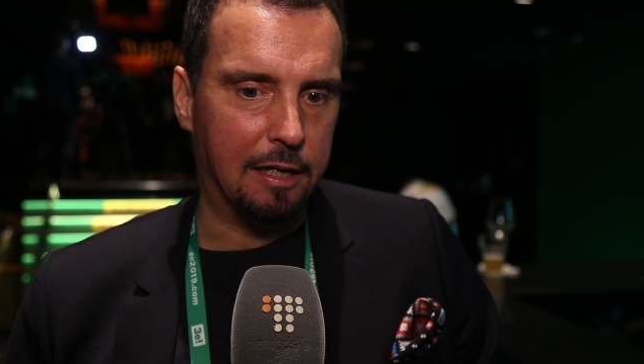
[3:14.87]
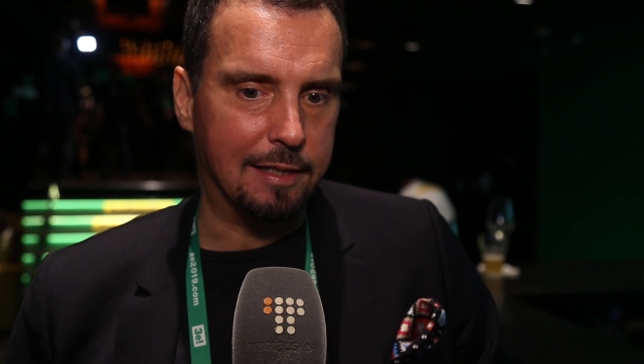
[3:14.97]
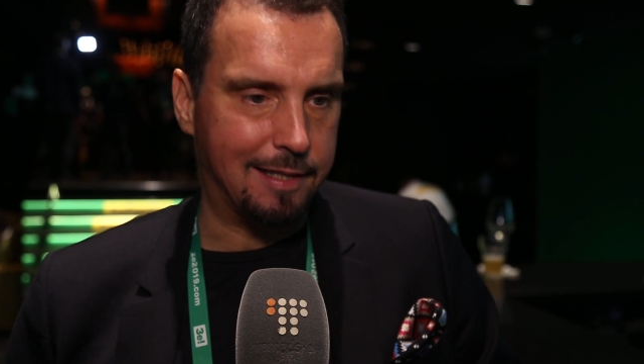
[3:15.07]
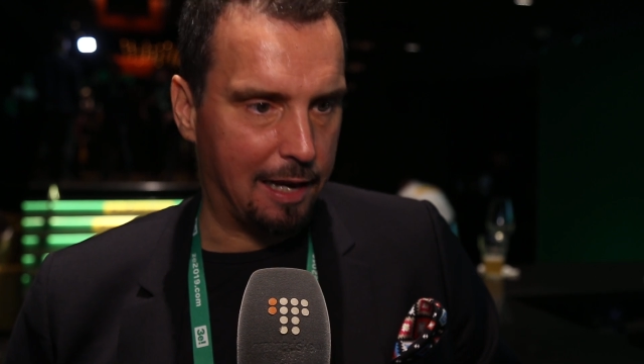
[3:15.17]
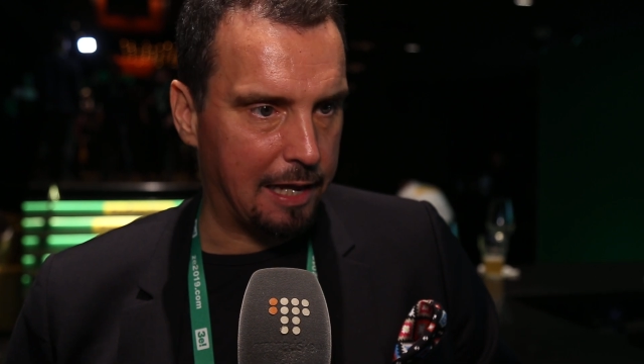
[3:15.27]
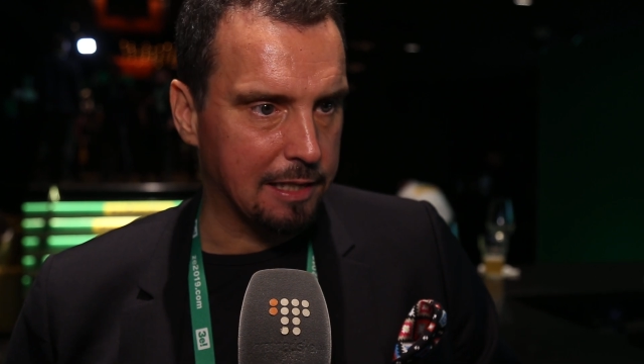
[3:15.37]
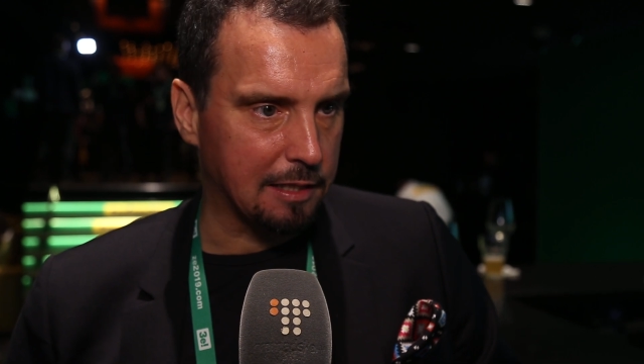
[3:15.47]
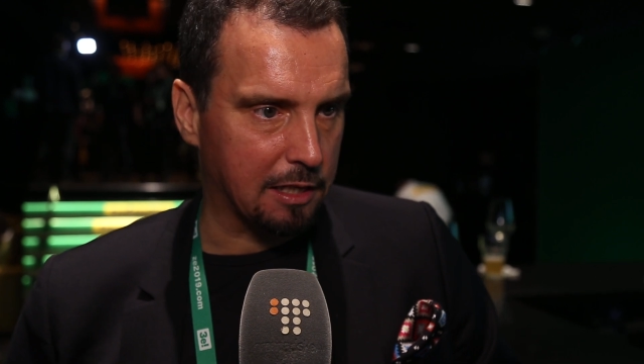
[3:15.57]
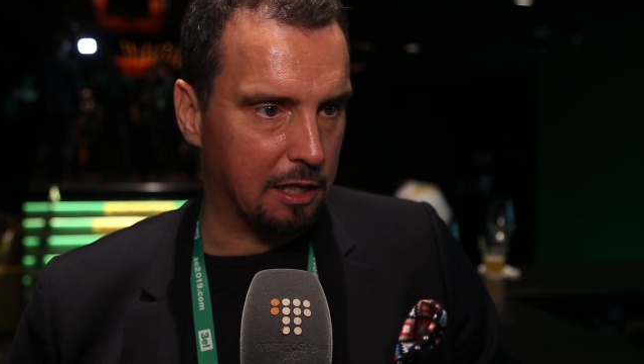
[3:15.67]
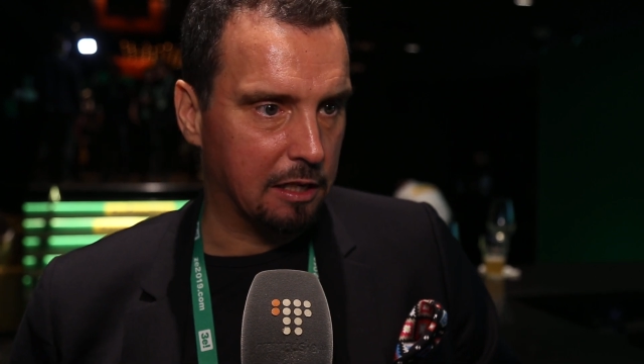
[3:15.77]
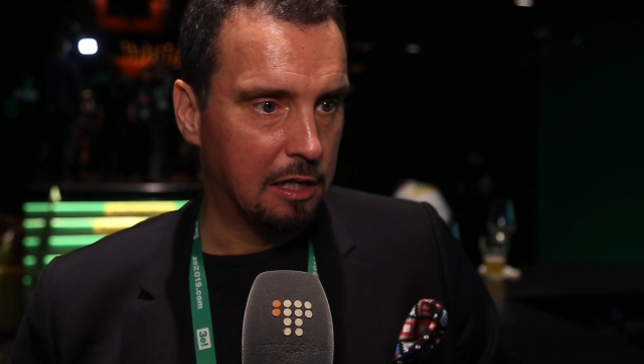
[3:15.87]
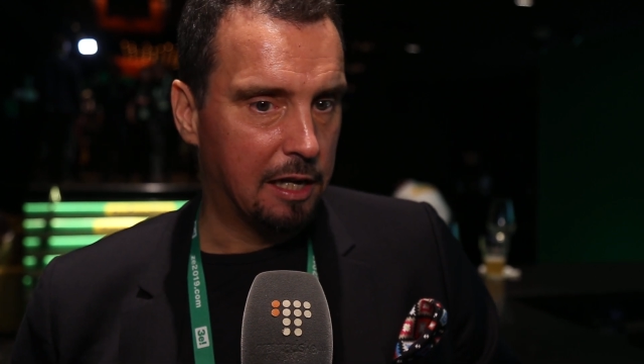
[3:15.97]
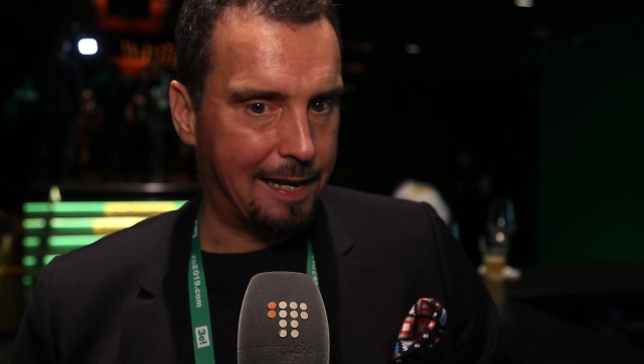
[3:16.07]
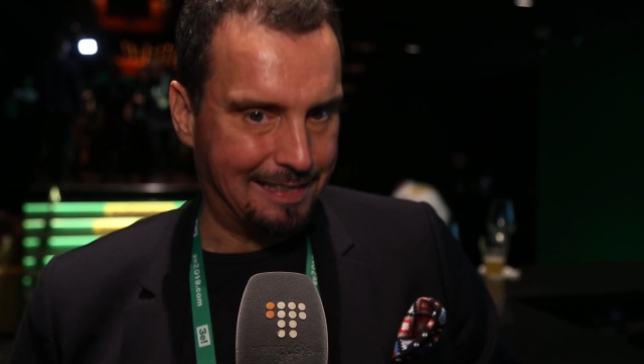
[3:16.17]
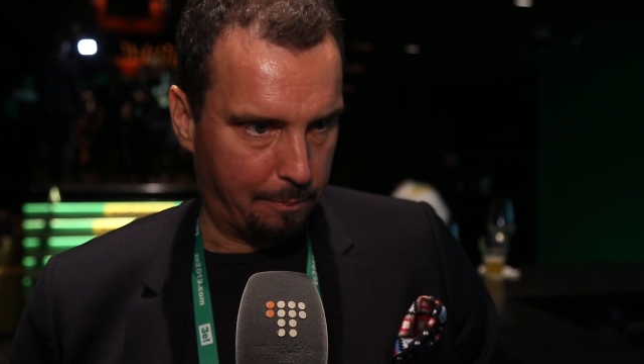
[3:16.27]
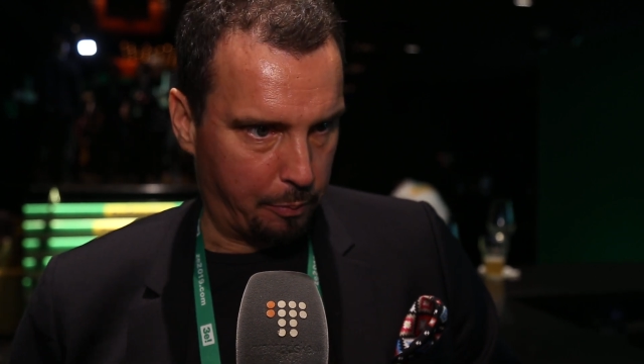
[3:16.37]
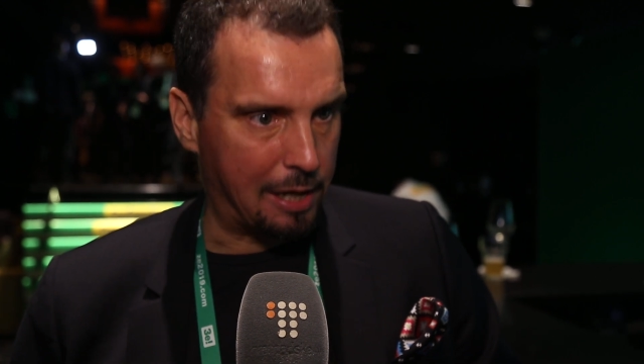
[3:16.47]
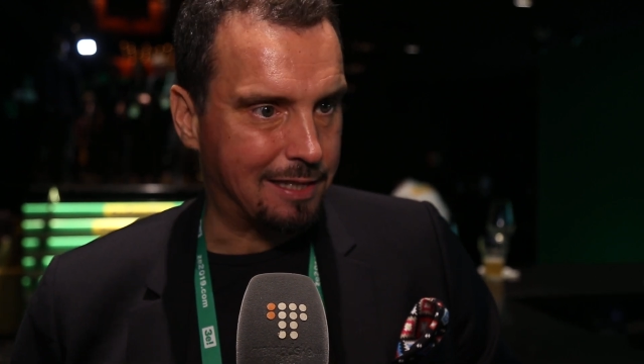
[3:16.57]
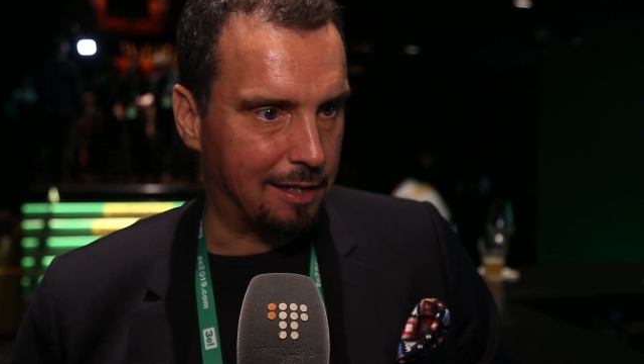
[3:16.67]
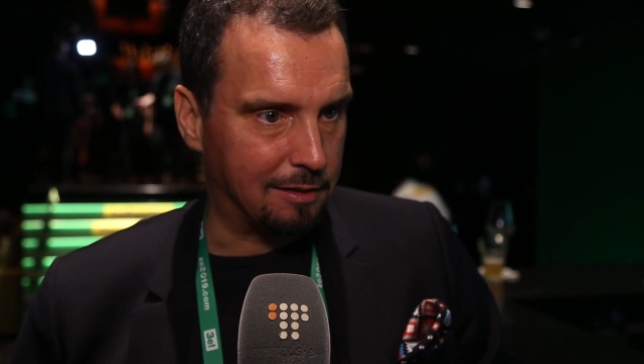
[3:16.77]
Zelensky, as the
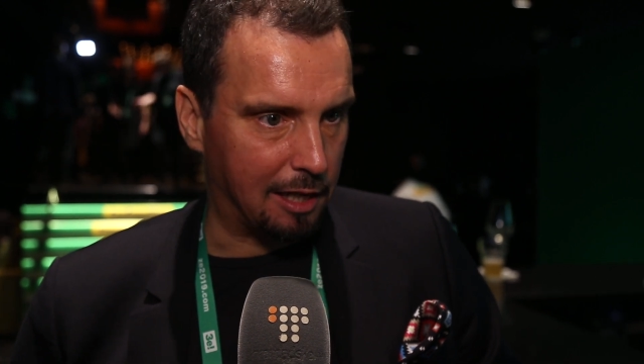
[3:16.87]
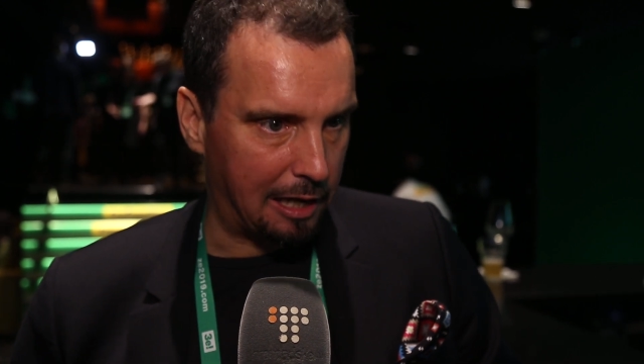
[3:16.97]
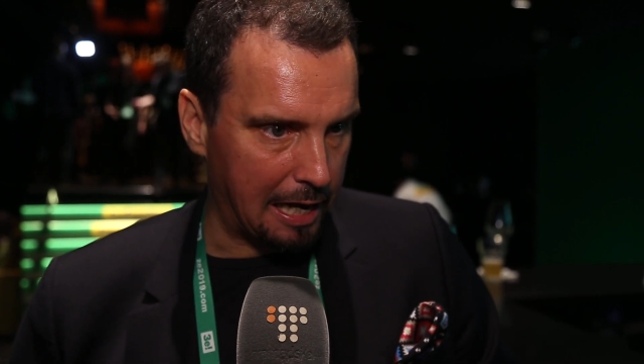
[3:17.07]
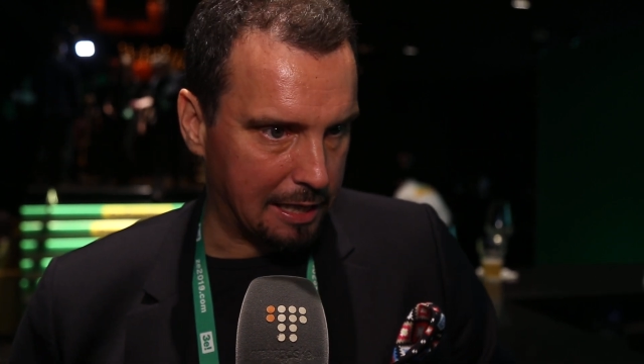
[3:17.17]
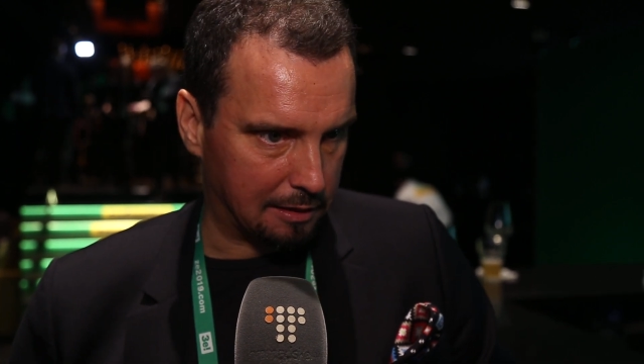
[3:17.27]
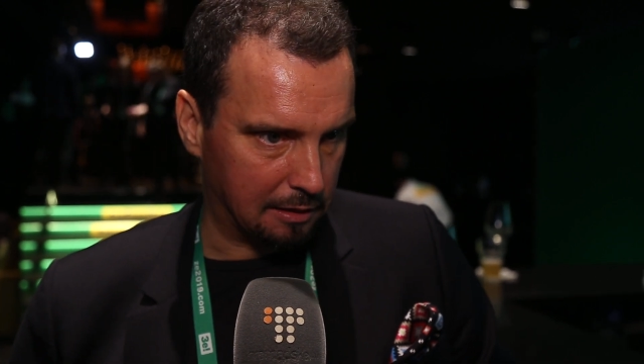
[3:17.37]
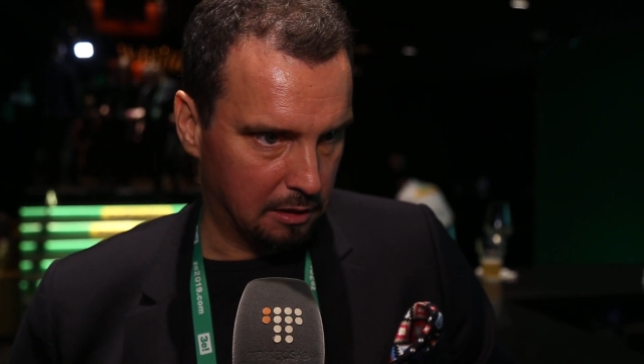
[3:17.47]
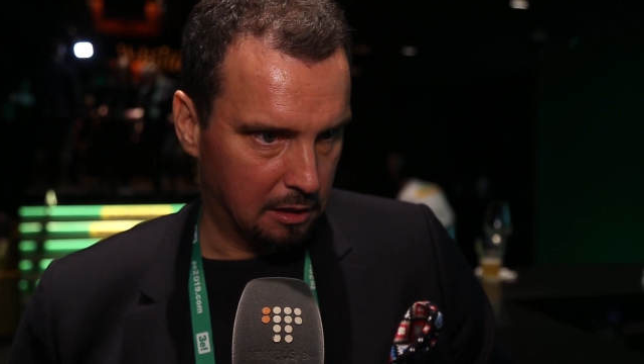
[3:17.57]
president-elect,